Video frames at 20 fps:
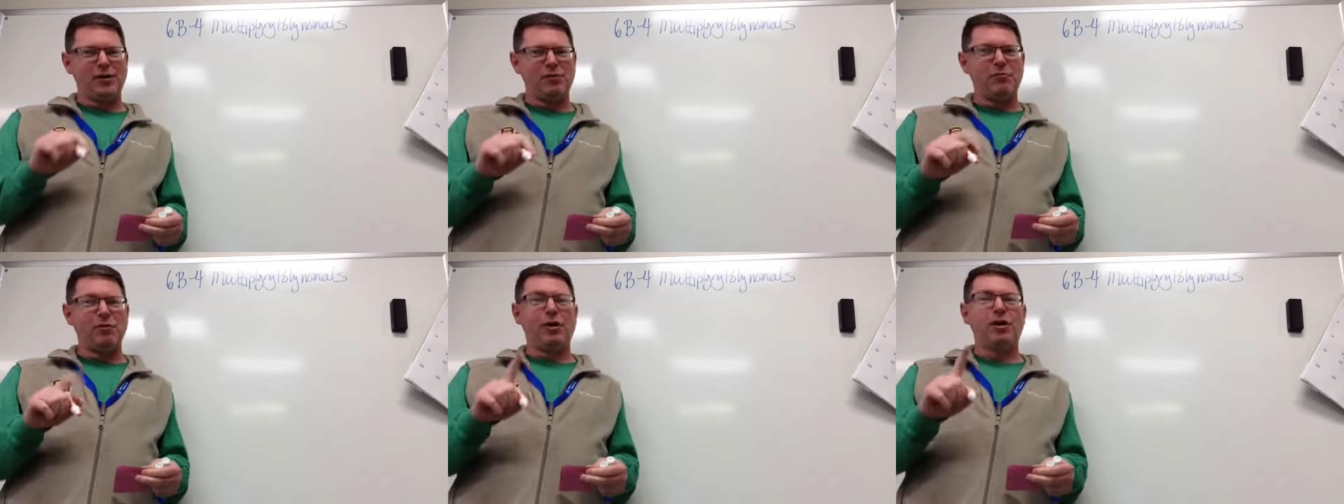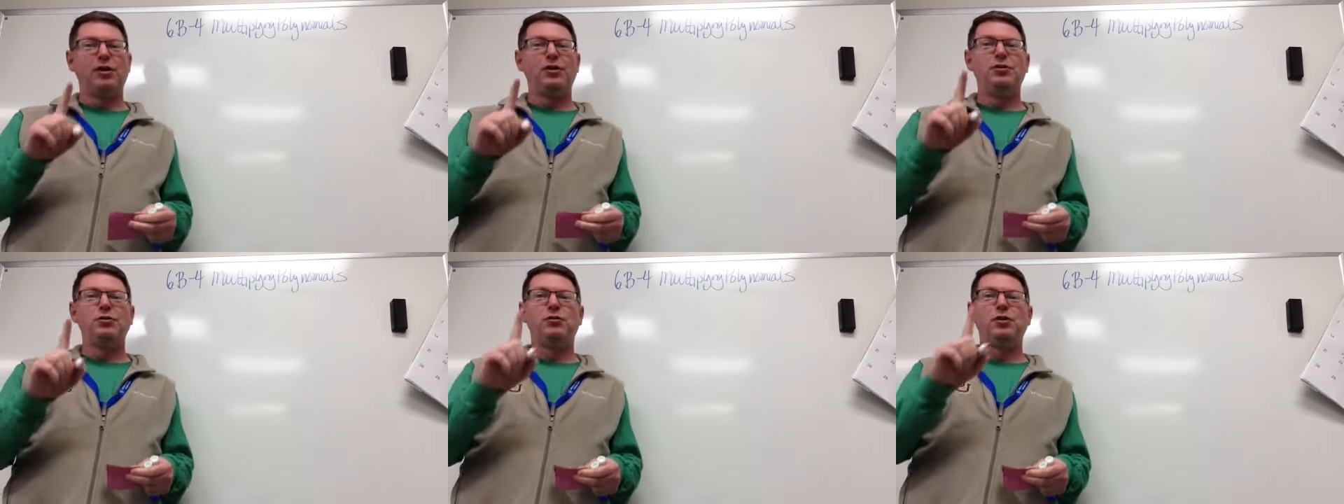We're going
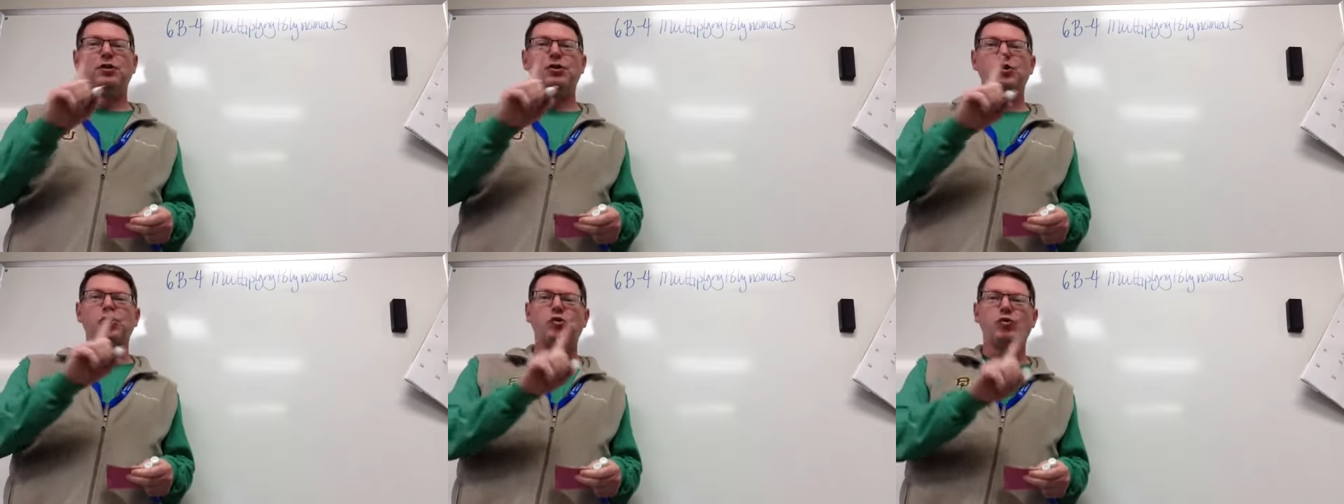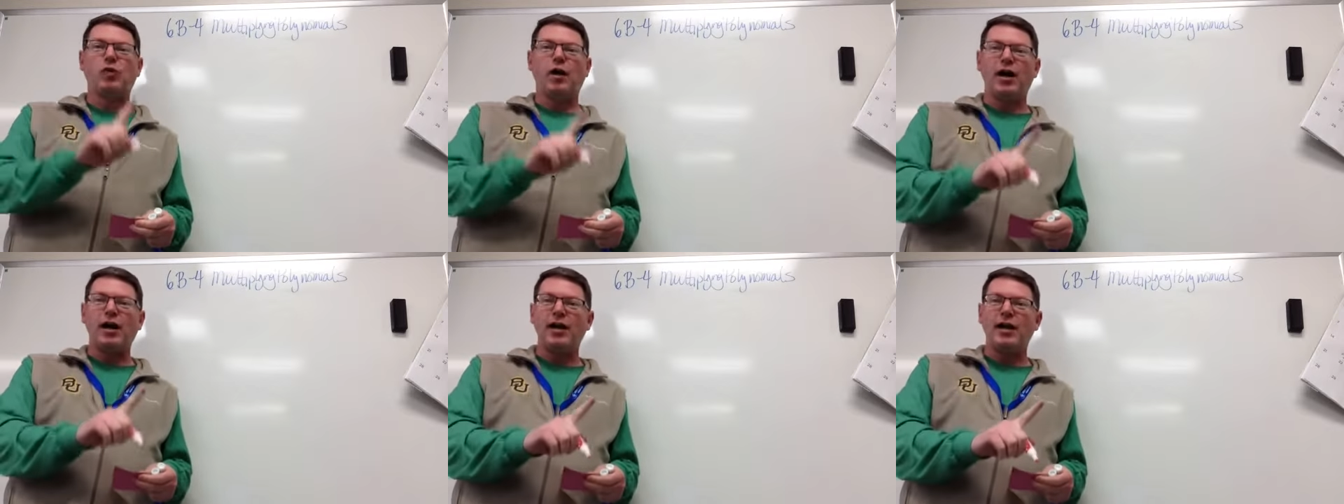to do a
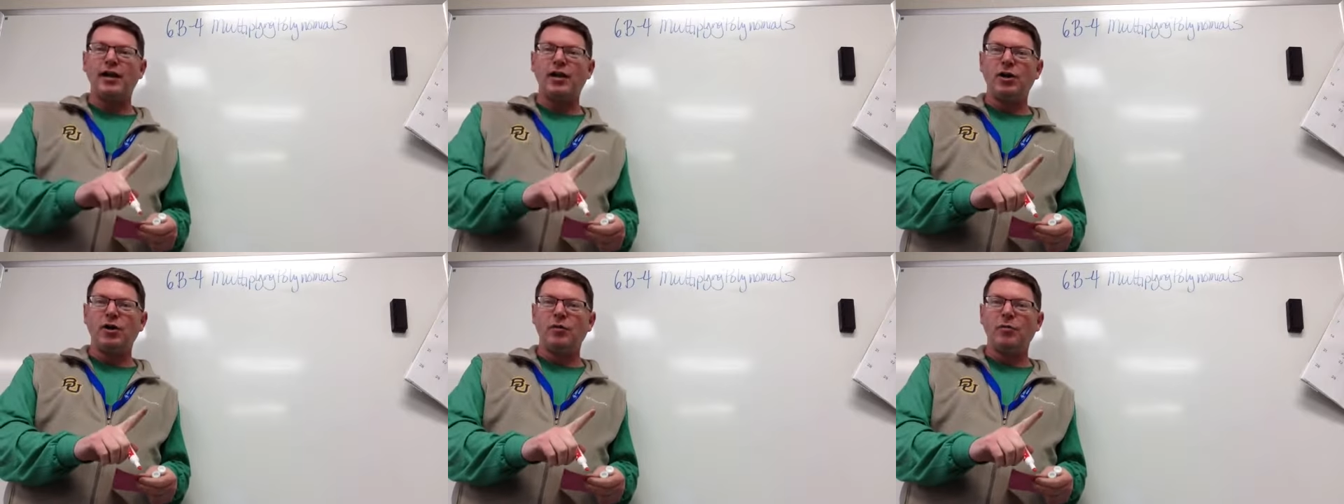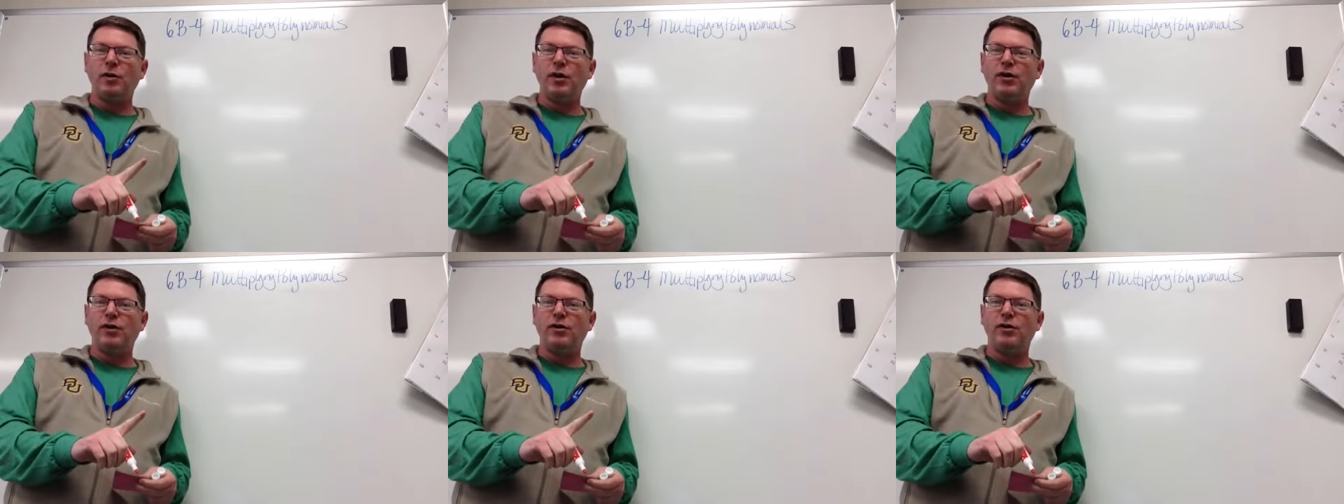
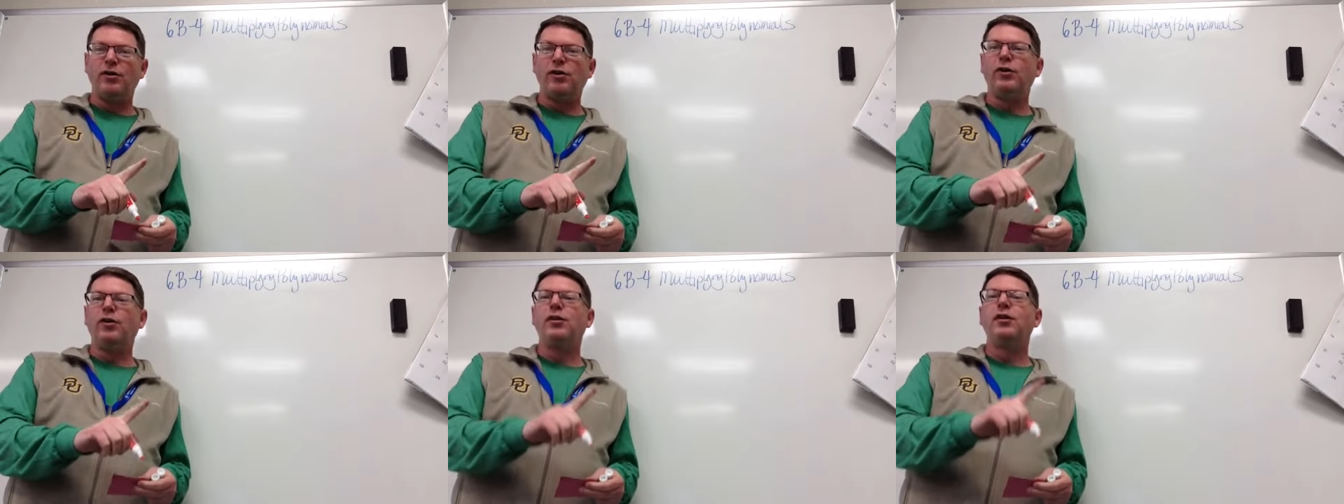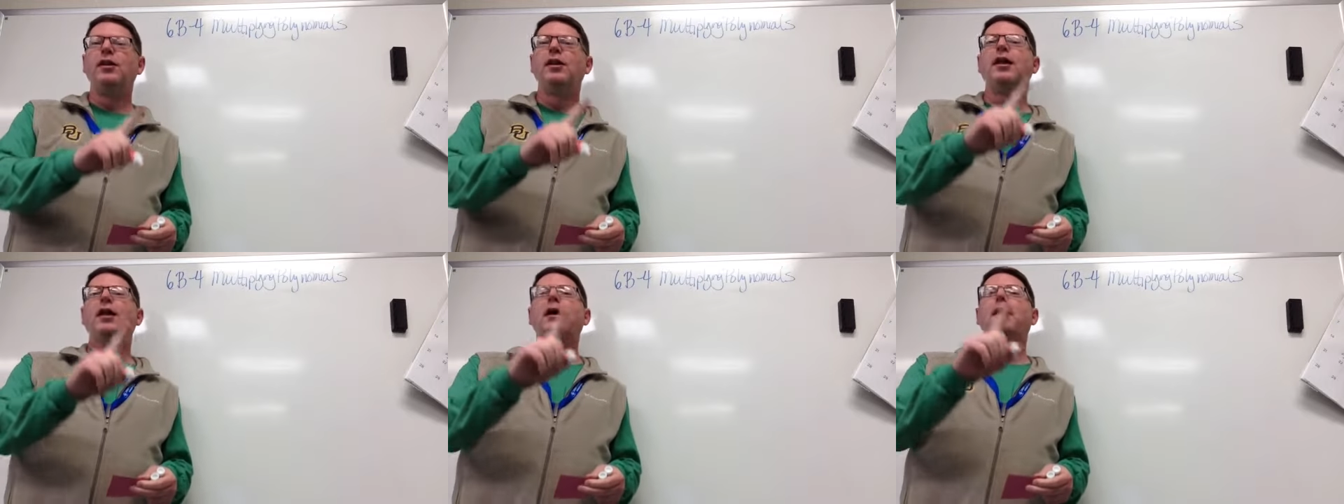
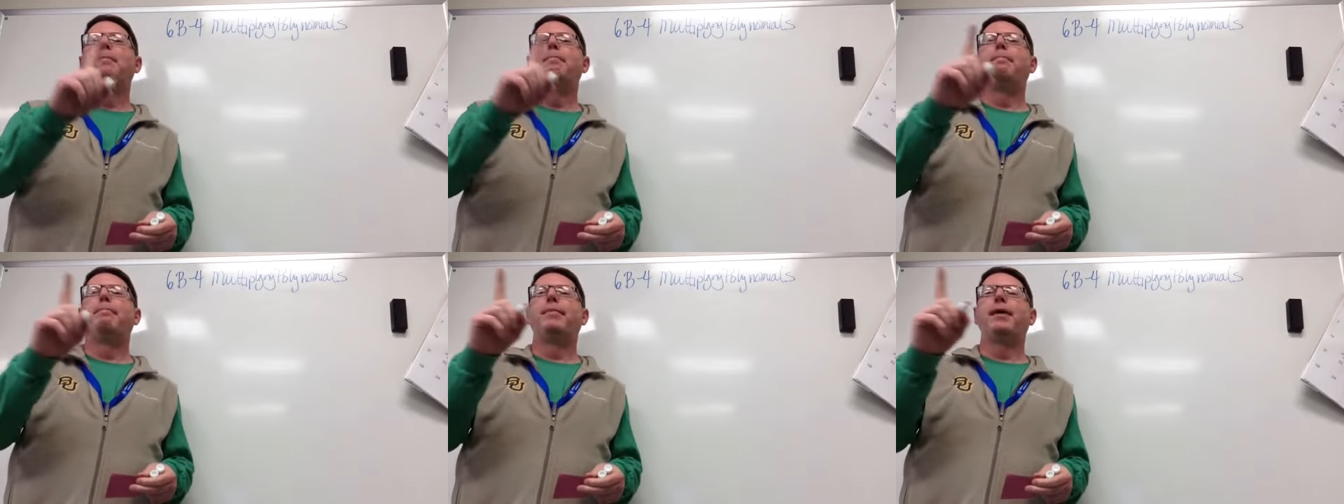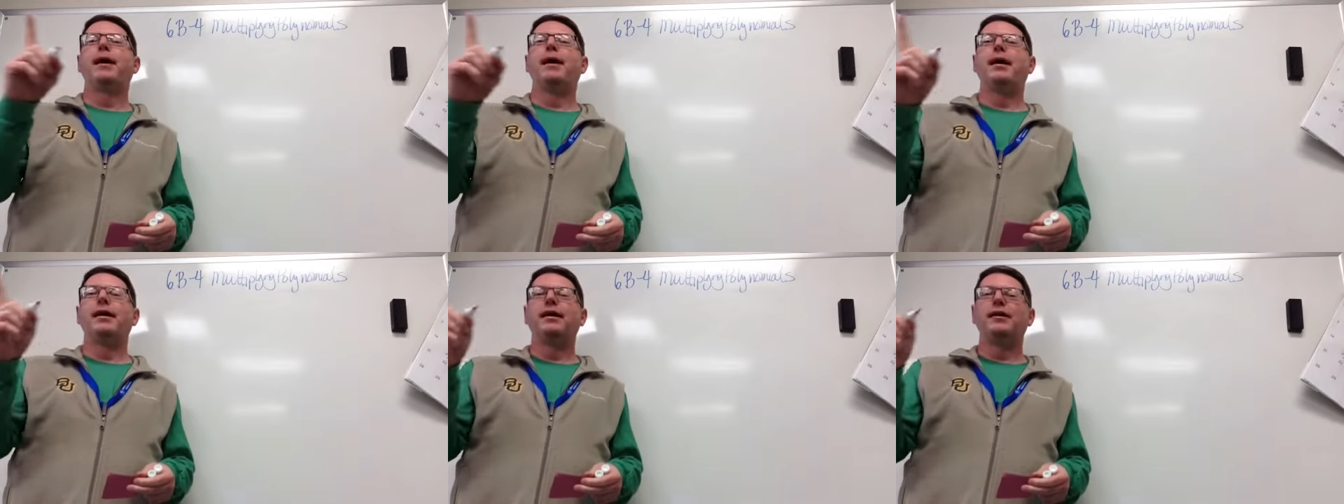trinomial
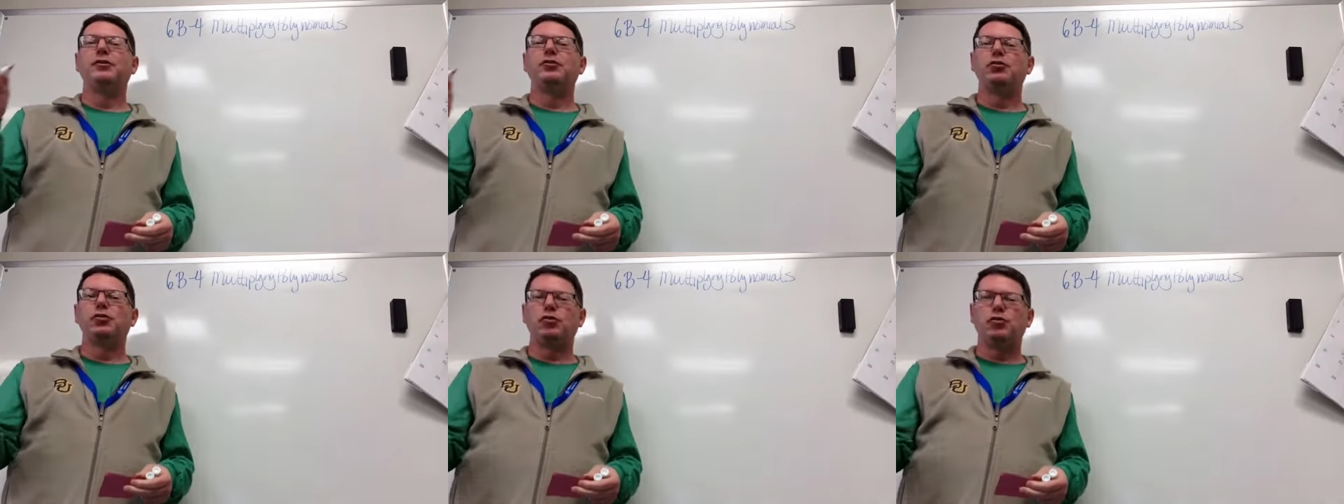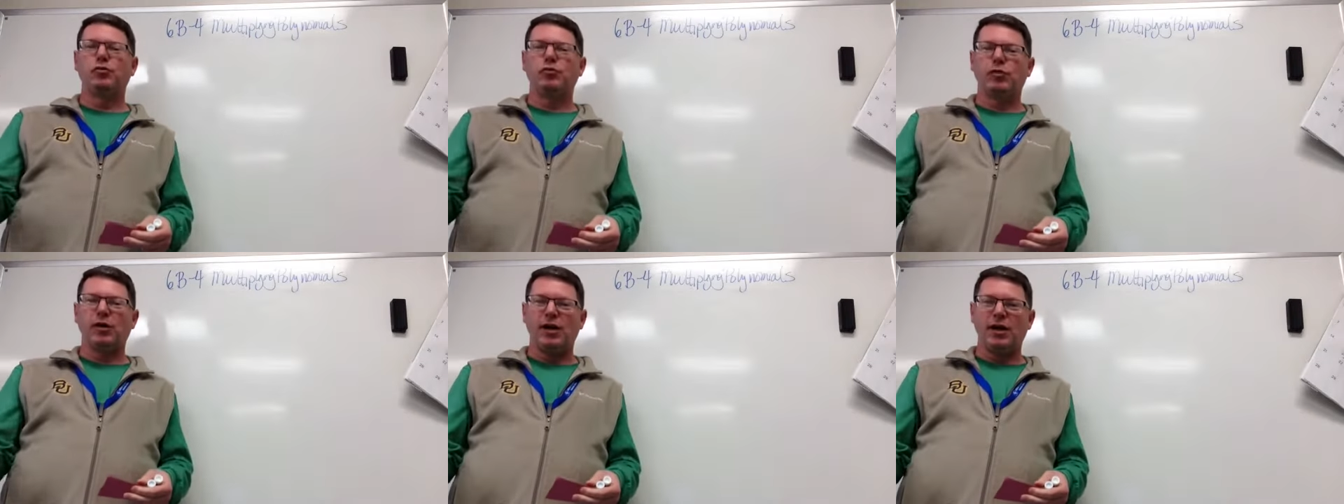by a
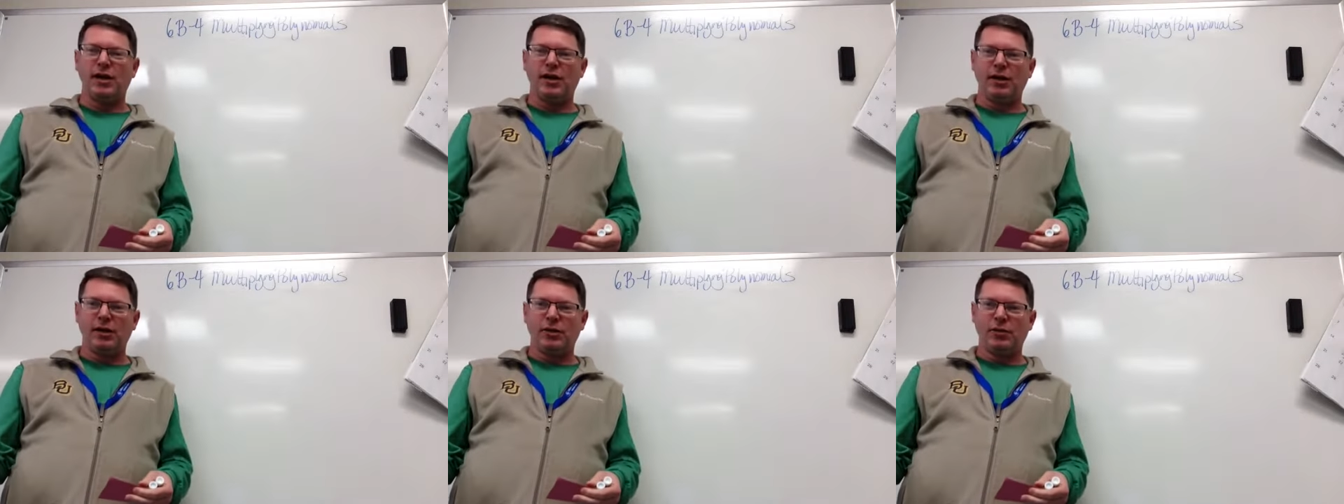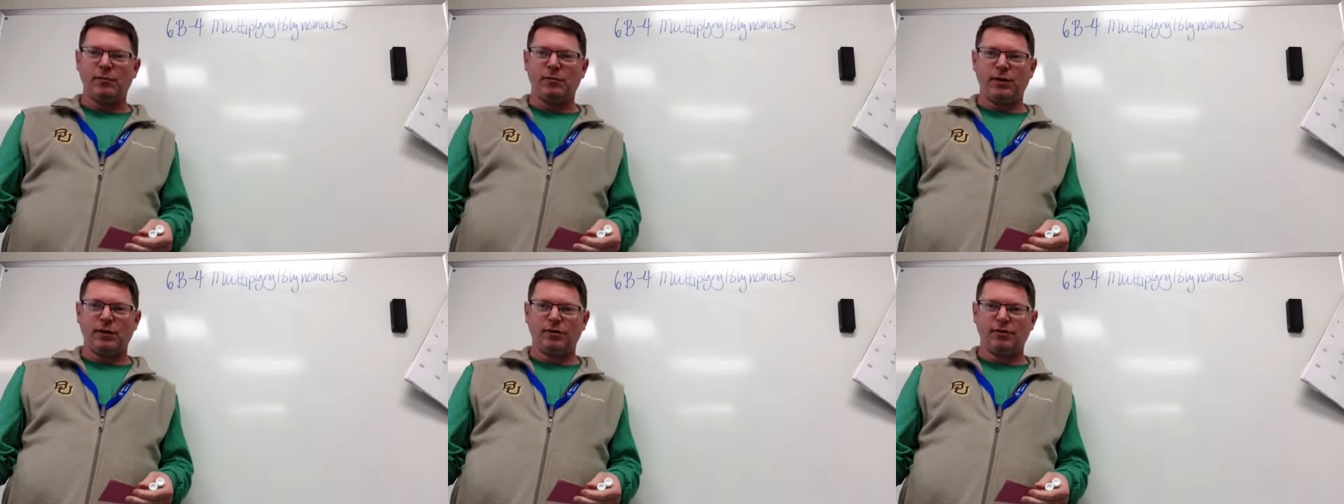
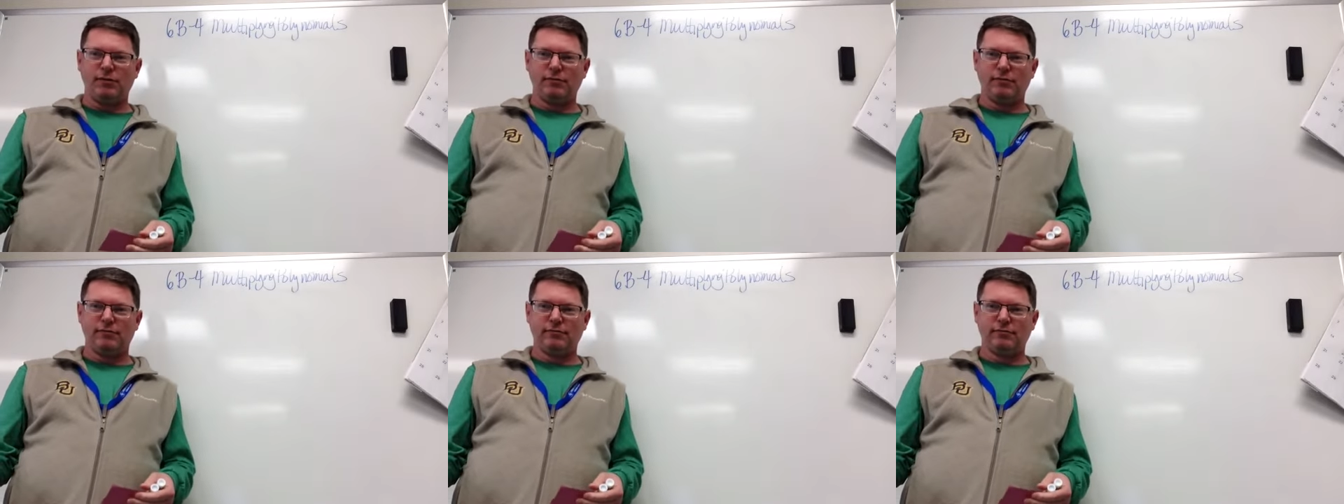trinomial.